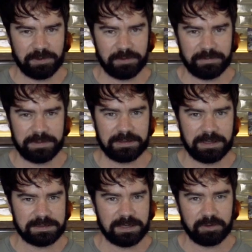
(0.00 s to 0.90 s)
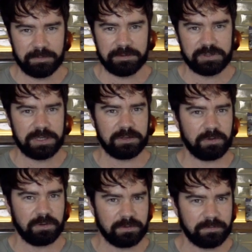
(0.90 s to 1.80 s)
of the Luxardo
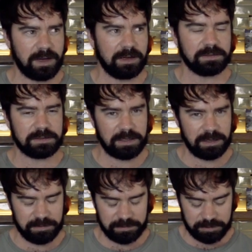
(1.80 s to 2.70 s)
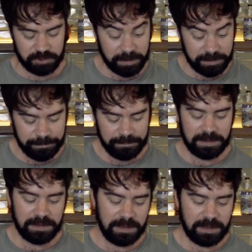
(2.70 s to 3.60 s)
maraschino, the violet and the sugar.
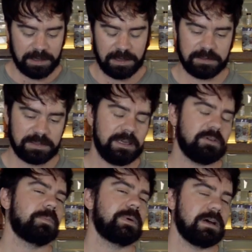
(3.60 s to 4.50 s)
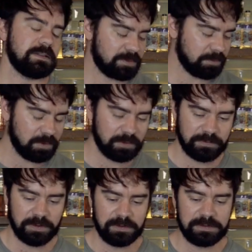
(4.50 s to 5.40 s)
Equal parts to all of
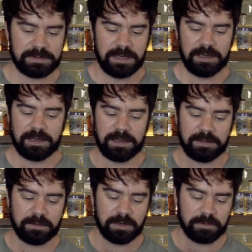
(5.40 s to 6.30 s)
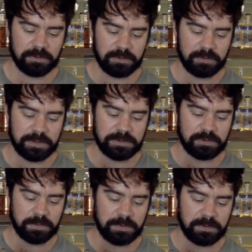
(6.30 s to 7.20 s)
those, and I will do
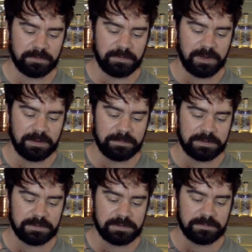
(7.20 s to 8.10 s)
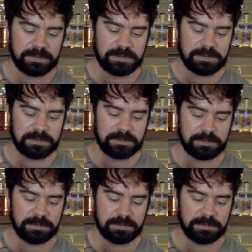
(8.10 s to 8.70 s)
22.5 mils of this